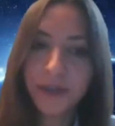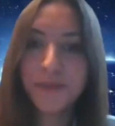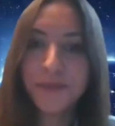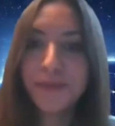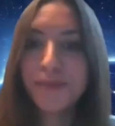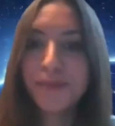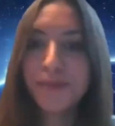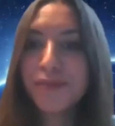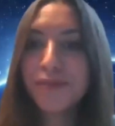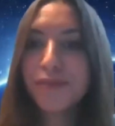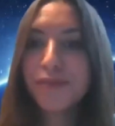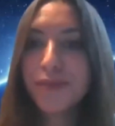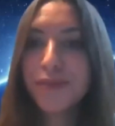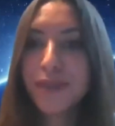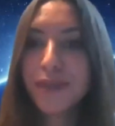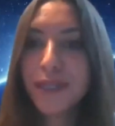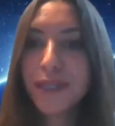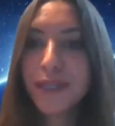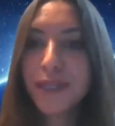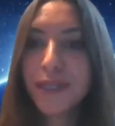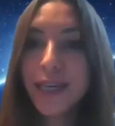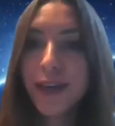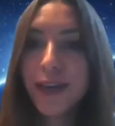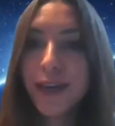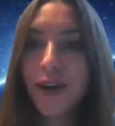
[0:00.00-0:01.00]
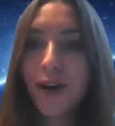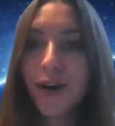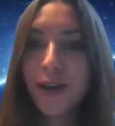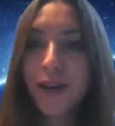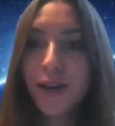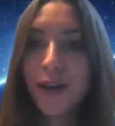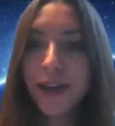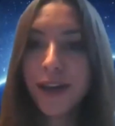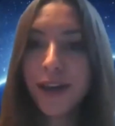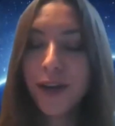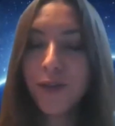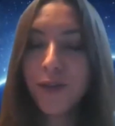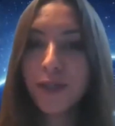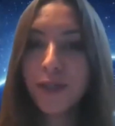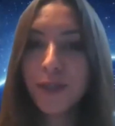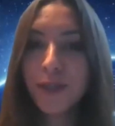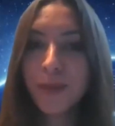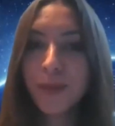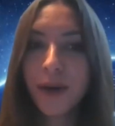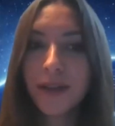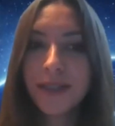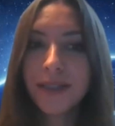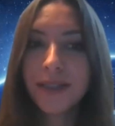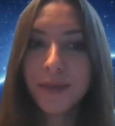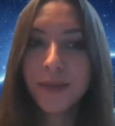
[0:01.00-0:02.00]
It was really scary, actually, for me to
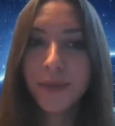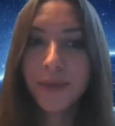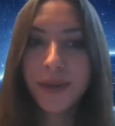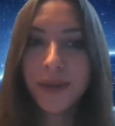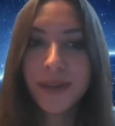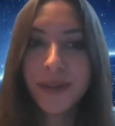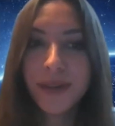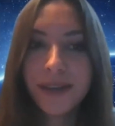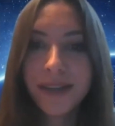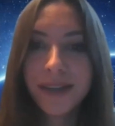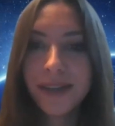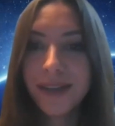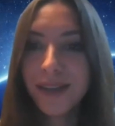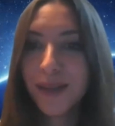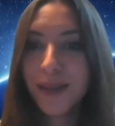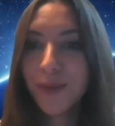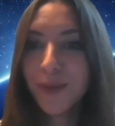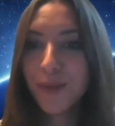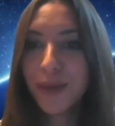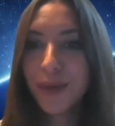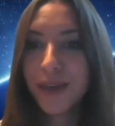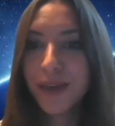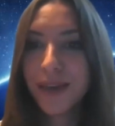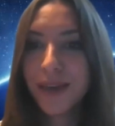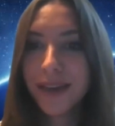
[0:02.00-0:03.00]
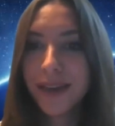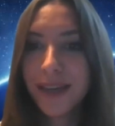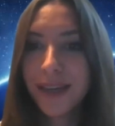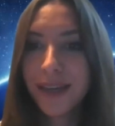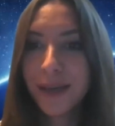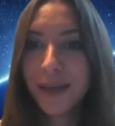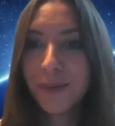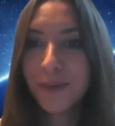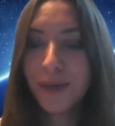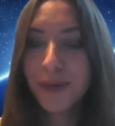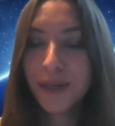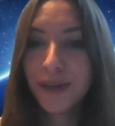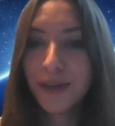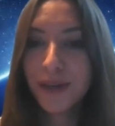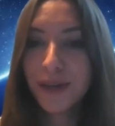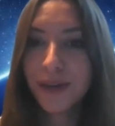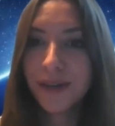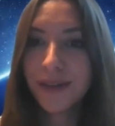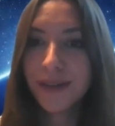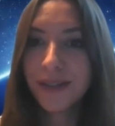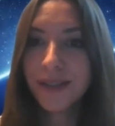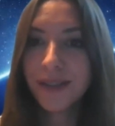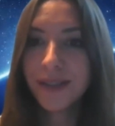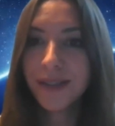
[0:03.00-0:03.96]
take on that responsibility in the beginning,